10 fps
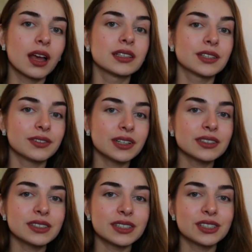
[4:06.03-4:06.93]
As a
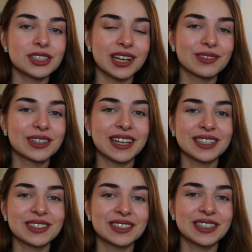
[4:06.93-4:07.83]
final touch, I would
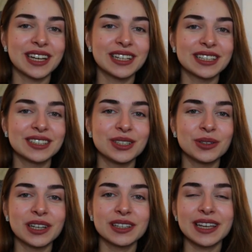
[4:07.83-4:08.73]
like to say that
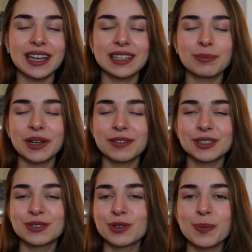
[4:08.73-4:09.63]
you can gain
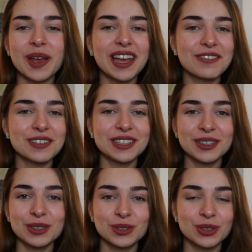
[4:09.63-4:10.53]
benefits from
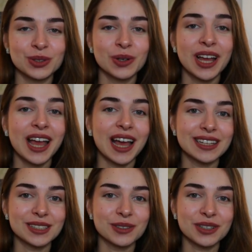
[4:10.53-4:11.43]
everything you do
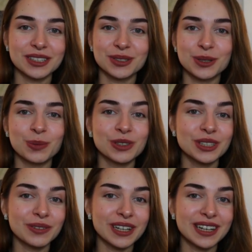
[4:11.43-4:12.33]
as long as you're
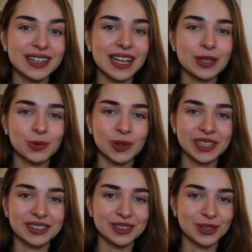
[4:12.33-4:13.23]
motivated and
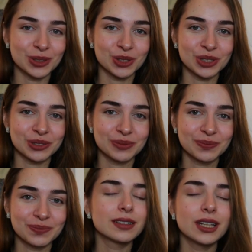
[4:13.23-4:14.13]
willing to do so.
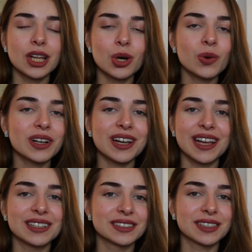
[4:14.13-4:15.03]
No one
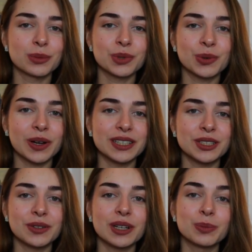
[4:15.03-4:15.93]
else can
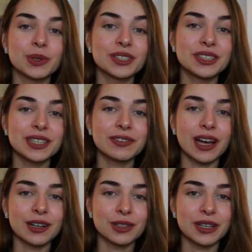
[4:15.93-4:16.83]
provide you a positive
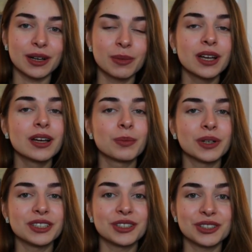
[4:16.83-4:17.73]
outcome
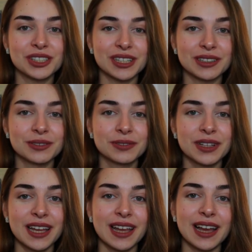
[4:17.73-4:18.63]
but yourself
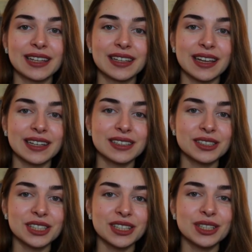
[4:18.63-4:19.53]
and the
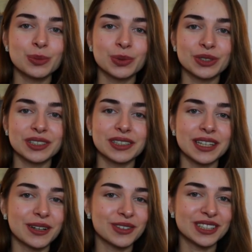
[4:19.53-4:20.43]
energy you put
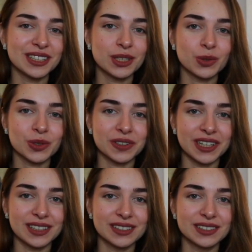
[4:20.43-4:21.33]
in everything you
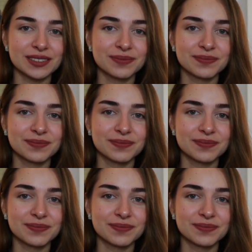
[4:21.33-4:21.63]
create.